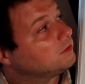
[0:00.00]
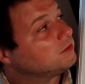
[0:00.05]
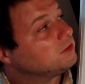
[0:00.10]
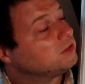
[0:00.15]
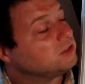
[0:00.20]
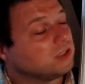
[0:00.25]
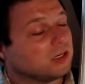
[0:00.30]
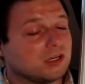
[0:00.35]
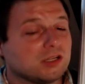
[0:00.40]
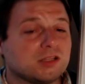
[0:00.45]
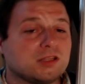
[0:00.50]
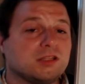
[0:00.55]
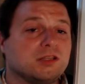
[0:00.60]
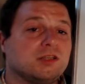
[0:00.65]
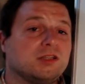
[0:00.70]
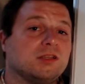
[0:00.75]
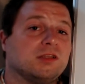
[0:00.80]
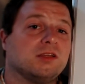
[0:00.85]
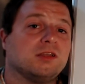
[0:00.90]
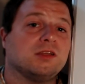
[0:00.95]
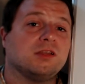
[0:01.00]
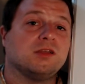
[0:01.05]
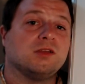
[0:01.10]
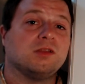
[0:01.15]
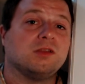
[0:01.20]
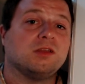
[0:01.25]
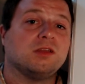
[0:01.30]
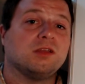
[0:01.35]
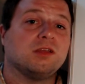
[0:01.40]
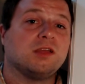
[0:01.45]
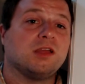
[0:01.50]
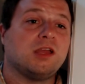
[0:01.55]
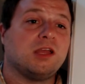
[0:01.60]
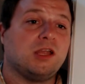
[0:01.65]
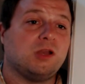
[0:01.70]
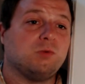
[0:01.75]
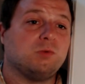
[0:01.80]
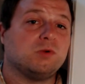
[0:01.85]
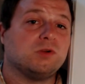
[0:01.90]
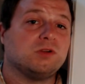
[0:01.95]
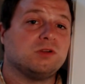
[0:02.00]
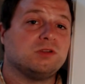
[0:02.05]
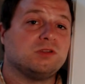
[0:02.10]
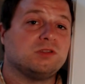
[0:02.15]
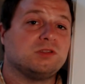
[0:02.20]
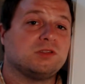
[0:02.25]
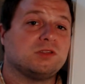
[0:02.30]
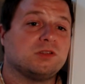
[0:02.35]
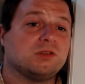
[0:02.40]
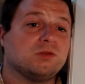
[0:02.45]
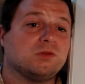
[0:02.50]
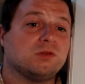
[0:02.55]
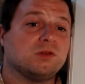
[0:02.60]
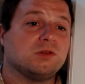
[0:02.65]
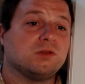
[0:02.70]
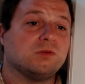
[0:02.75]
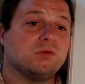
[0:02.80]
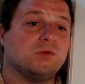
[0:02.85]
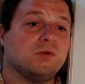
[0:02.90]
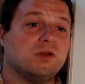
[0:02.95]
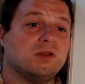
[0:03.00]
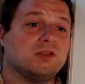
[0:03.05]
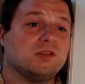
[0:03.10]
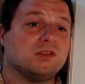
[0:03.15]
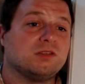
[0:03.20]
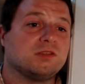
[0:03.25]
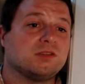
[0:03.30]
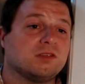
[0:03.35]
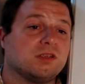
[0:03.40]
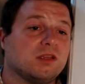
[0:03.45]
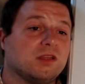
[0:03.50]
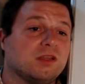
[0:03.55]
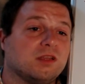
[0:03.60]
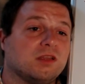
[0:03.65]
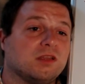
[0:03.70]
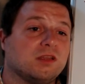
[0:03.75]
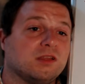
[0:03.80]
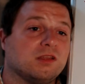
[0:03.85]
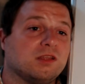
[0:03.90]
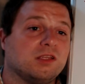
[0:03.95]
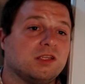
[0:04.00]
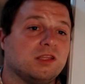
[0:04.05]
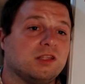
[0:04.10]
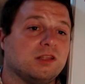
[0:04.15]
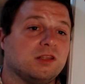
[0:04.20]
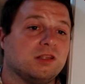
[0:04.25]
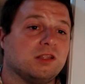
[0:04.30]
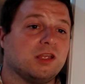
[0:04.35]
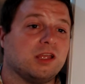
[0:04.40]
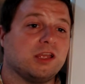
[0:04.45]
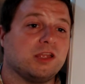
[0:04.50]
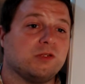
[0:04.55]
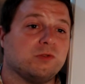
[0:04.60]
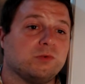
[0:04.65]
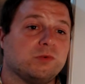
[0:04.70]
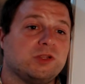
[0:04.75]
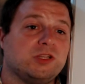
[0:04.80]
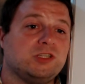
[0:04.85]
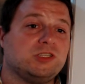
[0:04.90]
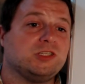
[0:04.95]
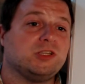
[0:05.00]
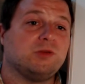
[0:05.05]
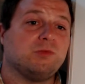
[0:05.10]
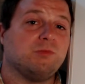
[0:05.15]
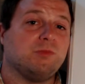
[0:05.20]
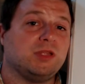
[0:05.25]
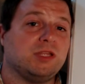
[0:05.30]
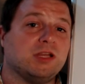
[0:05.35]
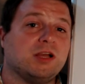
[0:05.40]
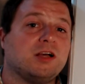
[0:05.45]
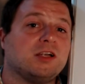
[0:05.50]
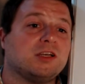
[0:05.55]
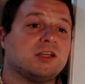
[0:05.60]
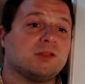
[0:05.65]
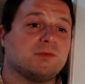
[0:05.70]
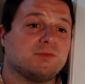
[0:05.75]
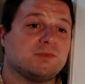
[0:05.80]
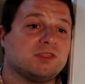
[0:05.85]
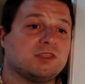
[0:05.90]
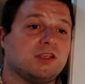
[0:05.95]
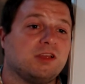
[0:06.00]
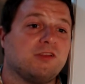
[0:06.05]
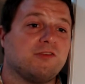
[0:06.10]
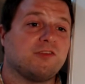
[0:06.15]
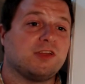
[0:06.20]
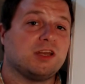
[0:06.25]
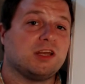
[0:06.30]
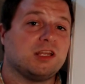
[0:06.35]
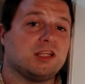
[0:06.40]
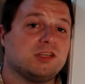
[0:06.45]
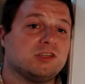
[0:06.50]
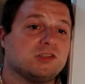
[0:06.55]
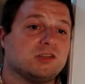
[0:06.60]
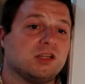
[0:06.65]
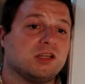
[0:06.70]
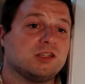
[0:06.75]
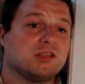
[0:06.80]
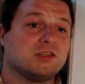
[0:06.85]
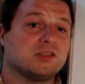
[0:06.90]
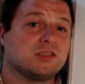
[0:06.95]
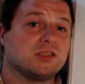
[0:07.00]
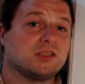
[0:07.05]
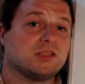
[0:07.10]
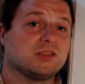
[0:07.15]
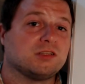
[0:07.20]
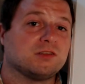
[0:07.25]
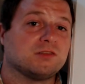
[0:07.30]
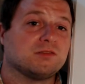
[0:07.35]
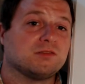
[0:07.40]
Jonathan Edwards was in a region beyond himself at age 19.